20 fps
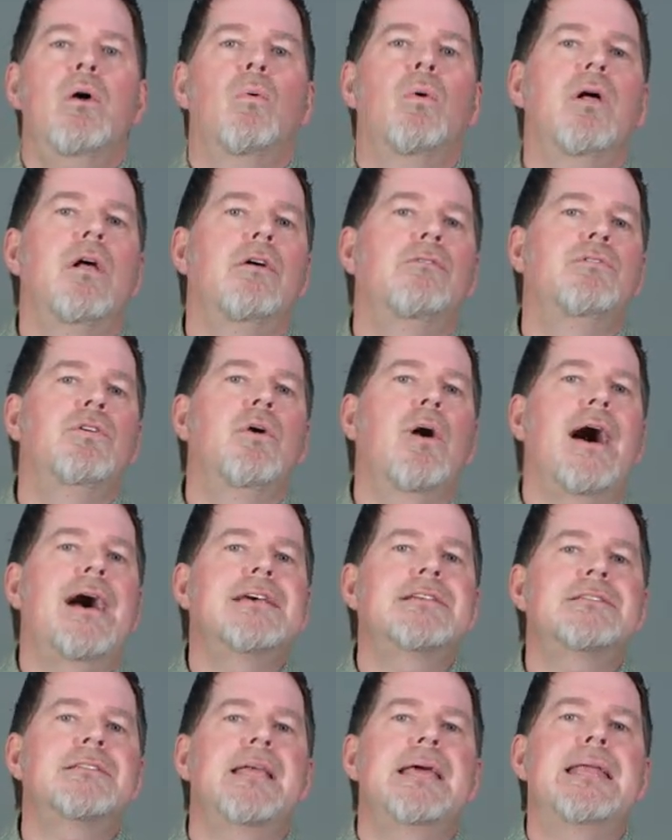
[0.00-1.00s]
Well, if you
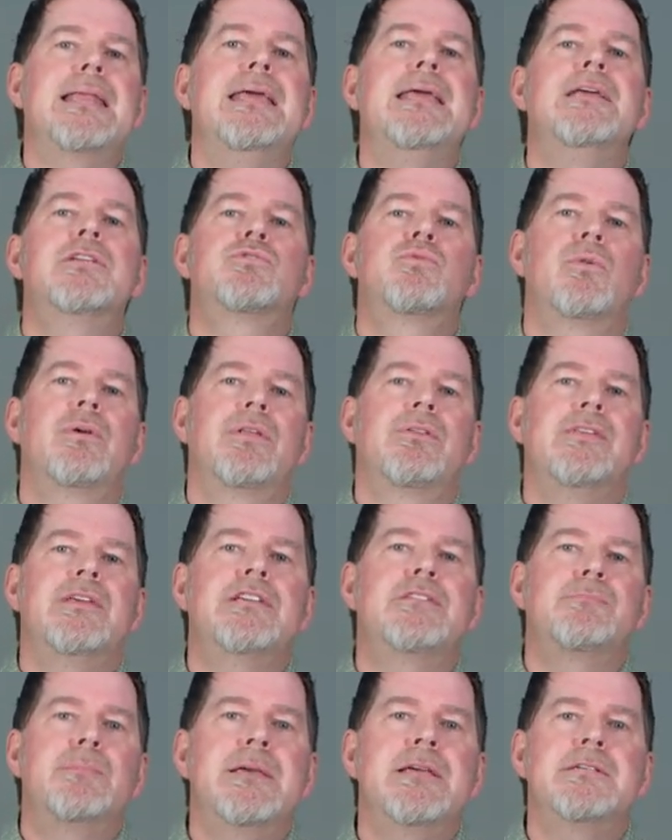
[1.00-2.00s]
isolate each one of
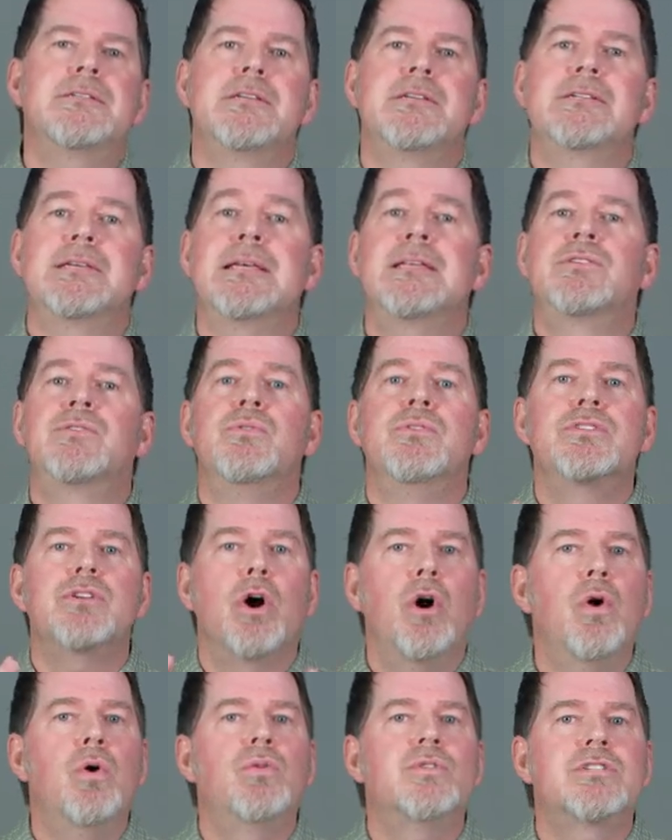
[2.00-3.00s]
these pieces into its
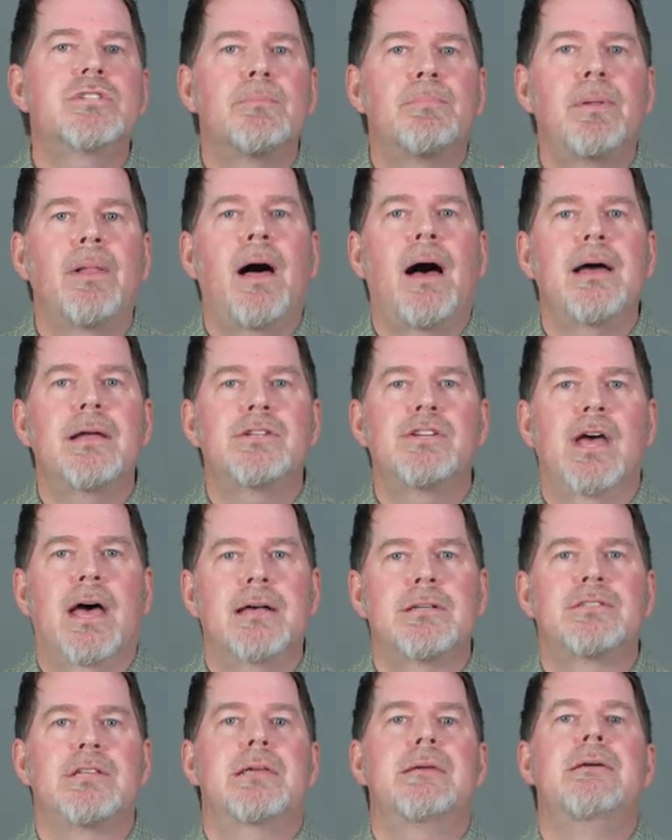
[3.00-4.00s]
own supply
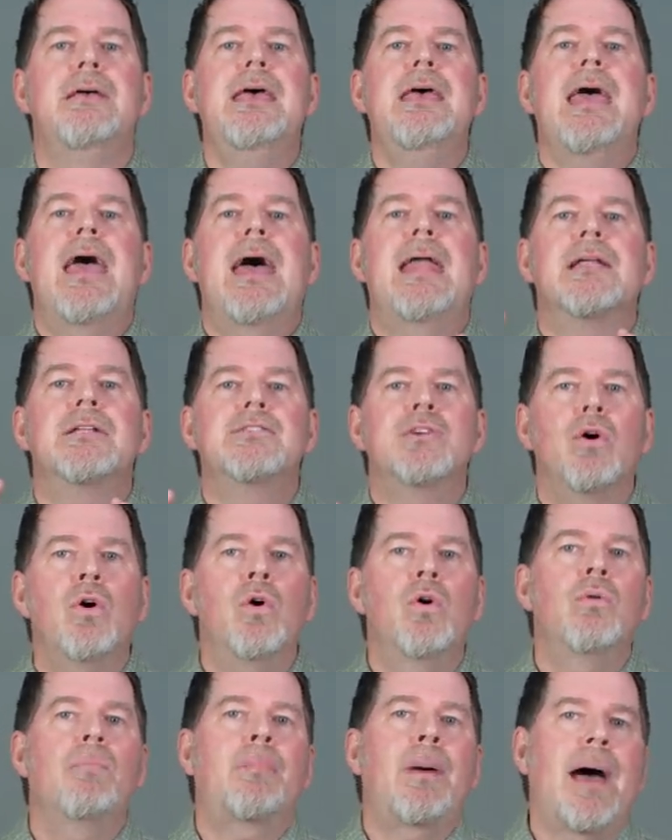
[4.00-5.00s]
chassis and its
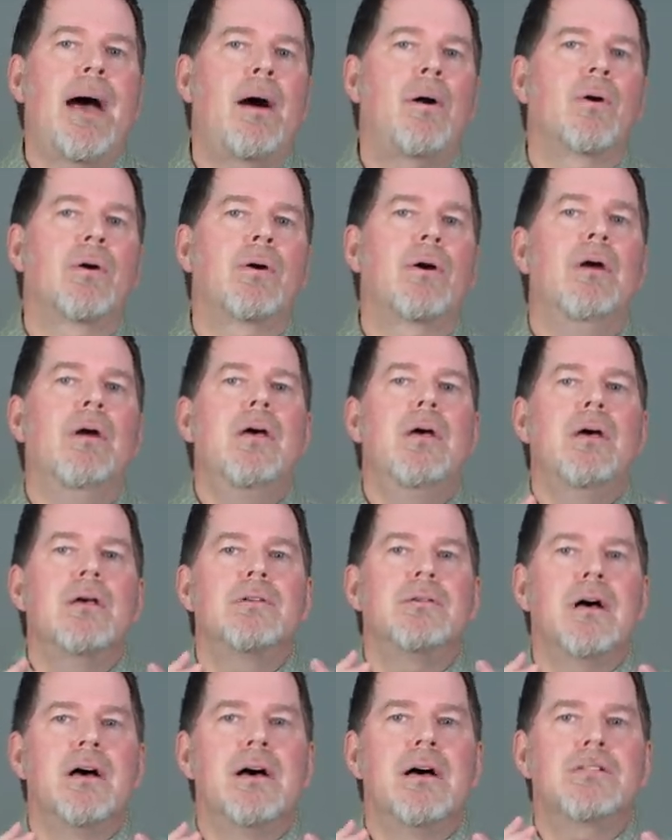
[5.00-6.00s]
own power
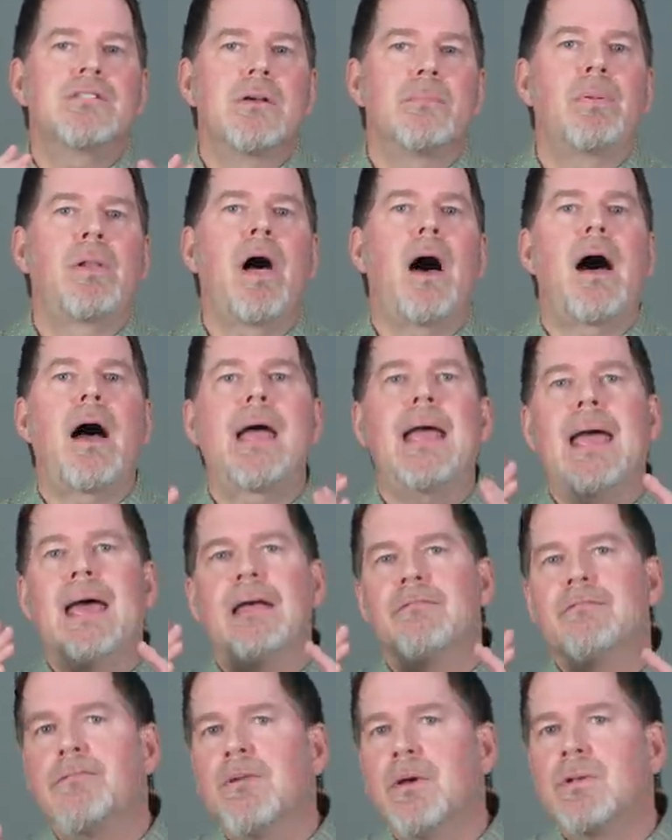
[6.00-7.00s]
uh, supply
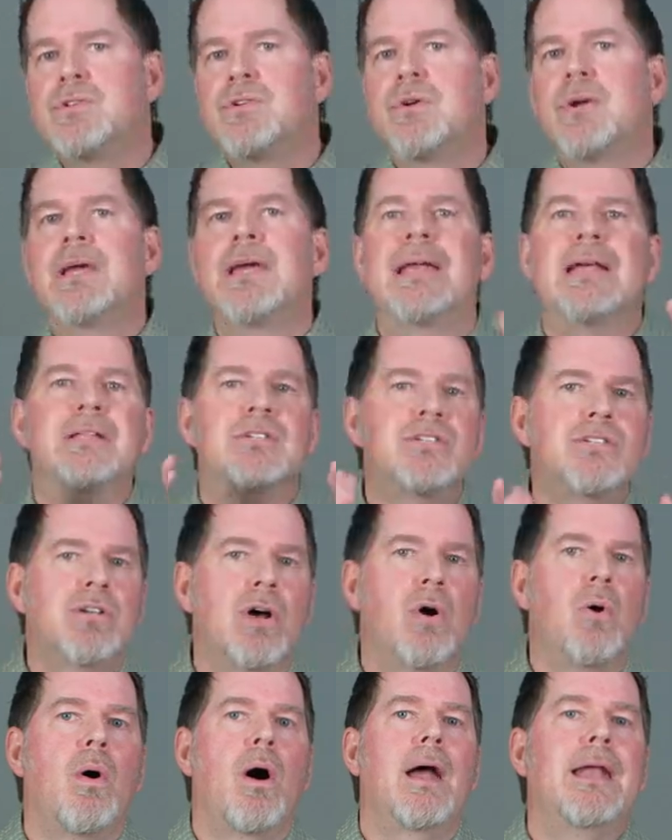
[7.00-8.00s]
and filtering and
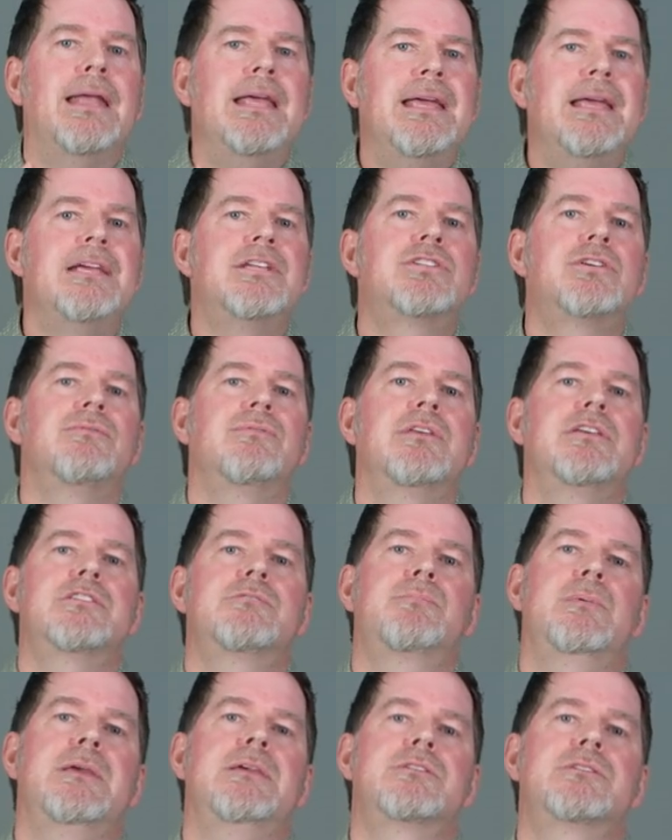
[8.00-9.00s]
so on, each of
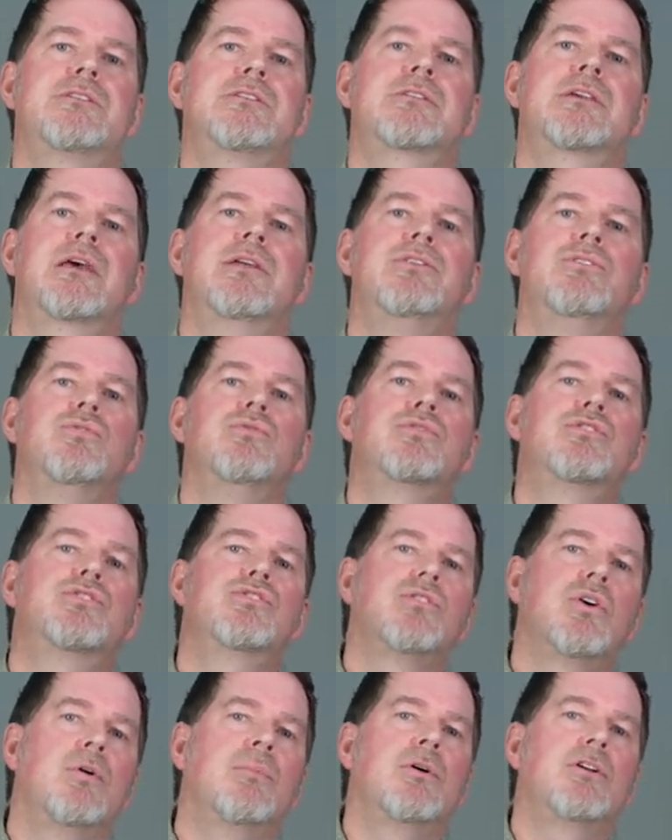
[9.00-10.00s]
these pieces can do
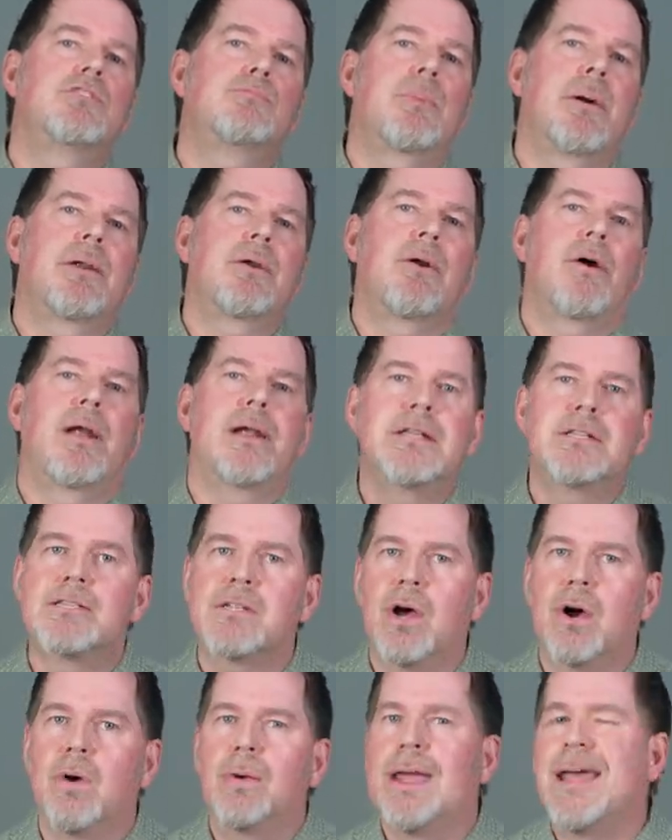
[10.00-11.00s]
so much better on
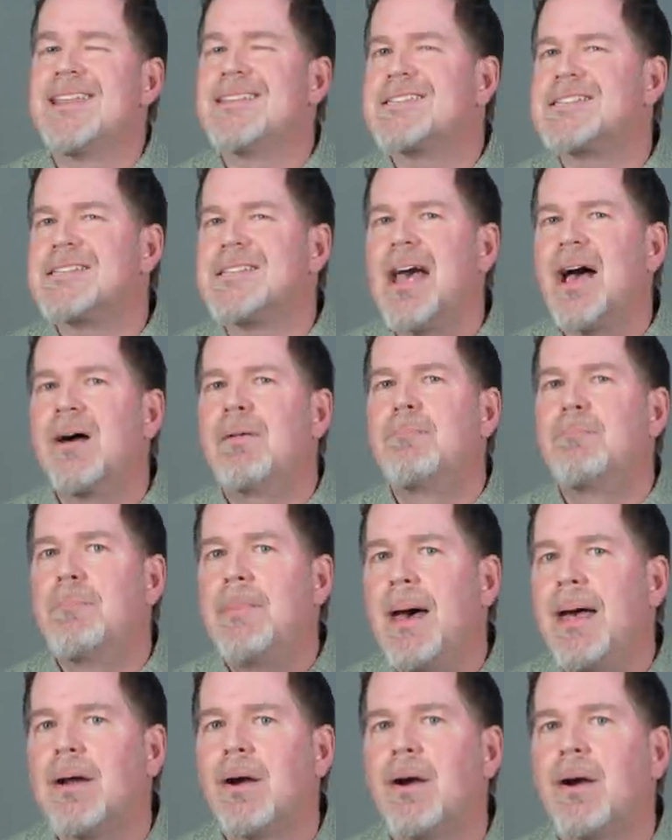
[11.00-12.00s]
its own and sound
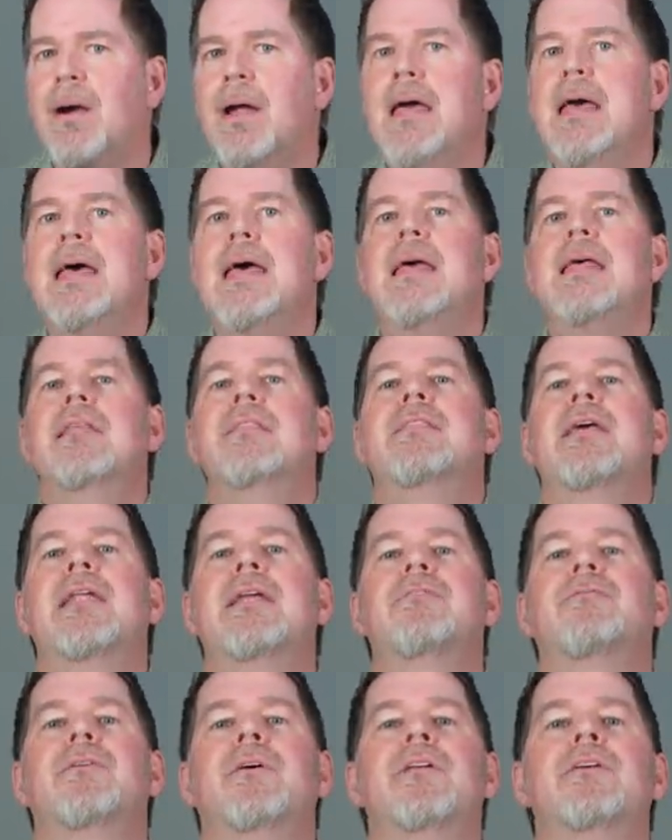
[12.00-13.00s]
better than
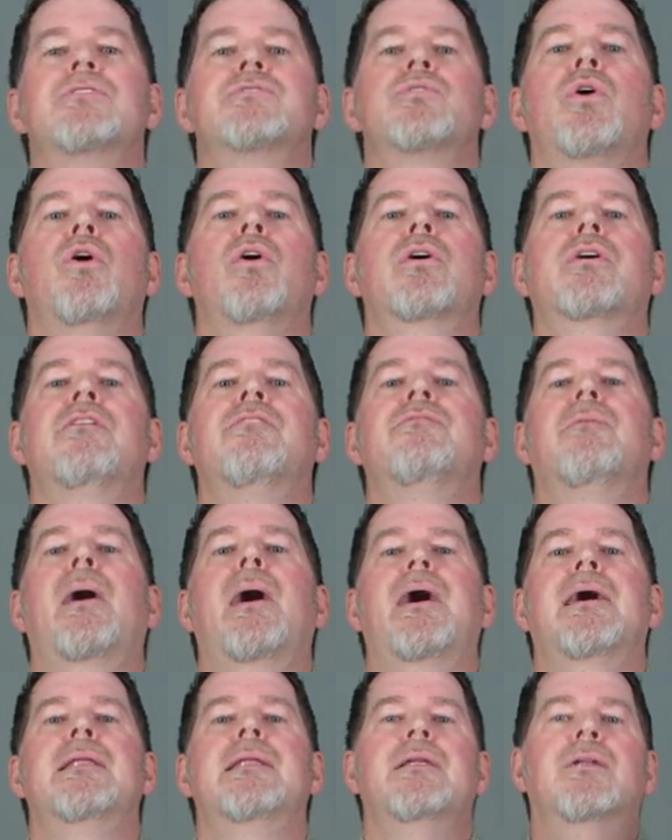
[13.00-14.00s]
if it is all
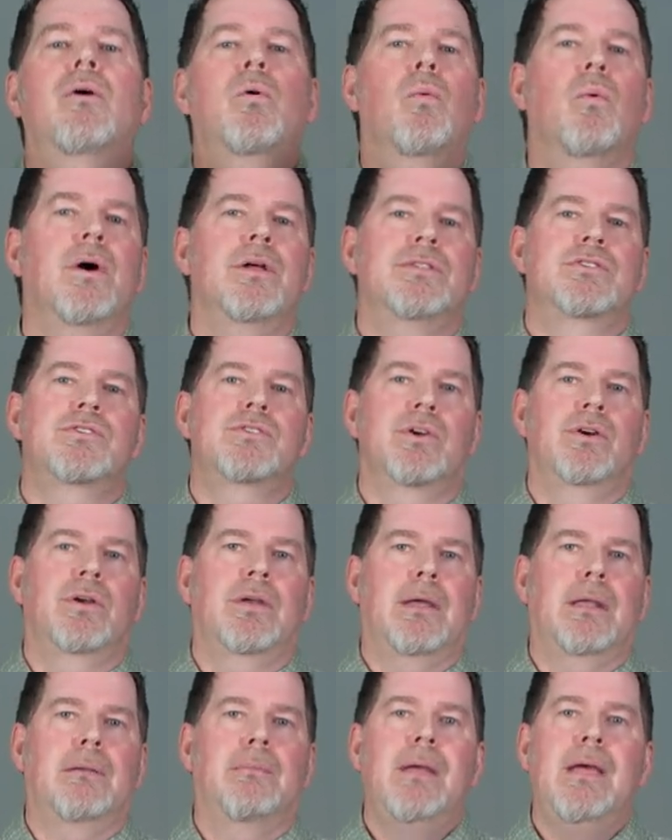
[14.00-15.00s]
combined into one
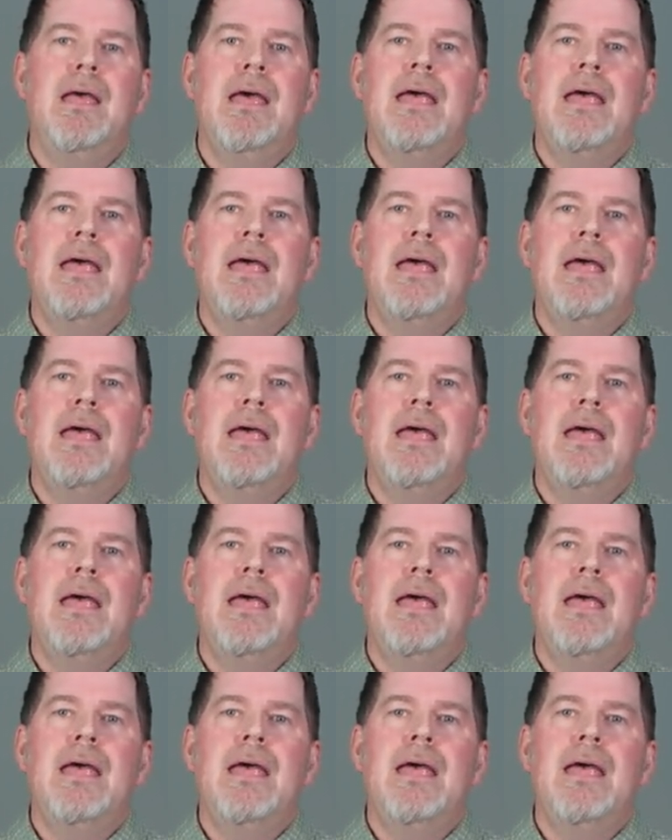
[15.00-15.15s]
circuit.